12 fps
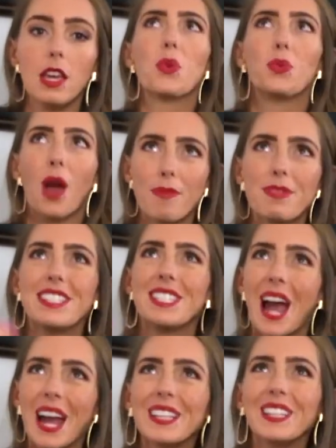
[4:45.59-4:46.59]
Wrap it
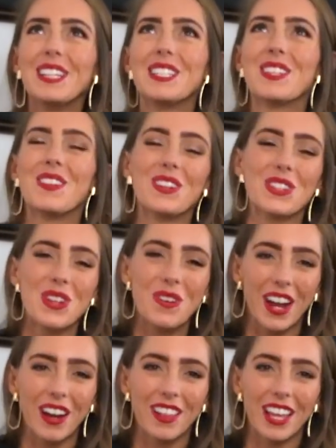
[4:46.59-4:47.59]
tightly so there's no
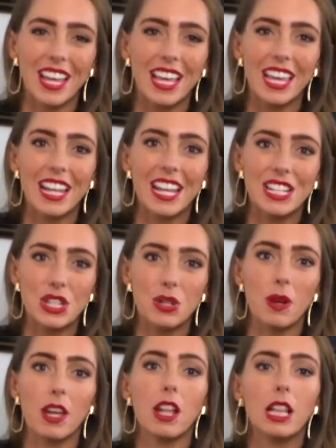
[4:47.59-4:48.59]
air that can get into
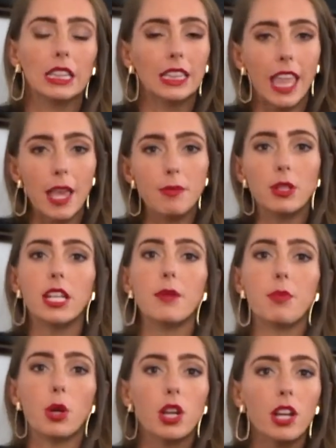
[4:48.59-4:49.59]
it. Label it,
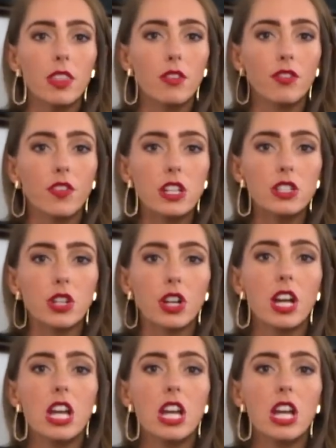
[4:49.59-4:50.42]
put it in the freezer.